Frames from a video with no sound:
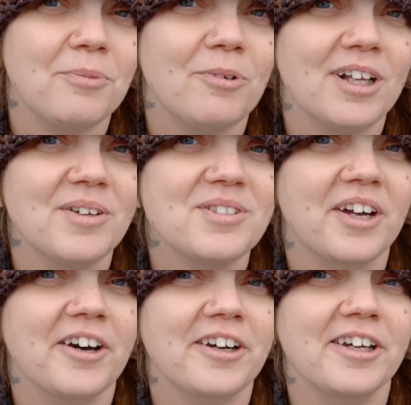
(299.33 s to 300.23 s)
while I was
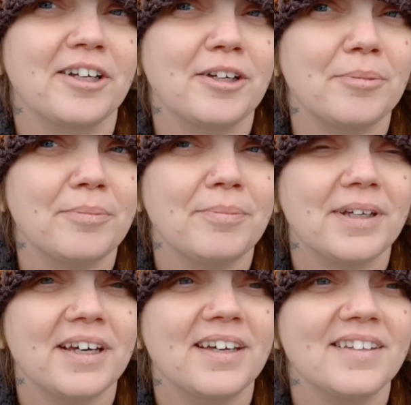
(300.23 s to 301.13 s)
talking
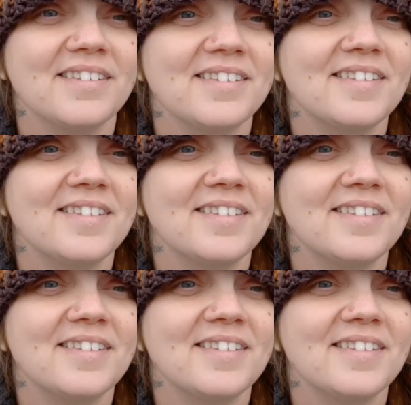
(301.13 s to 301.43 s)
because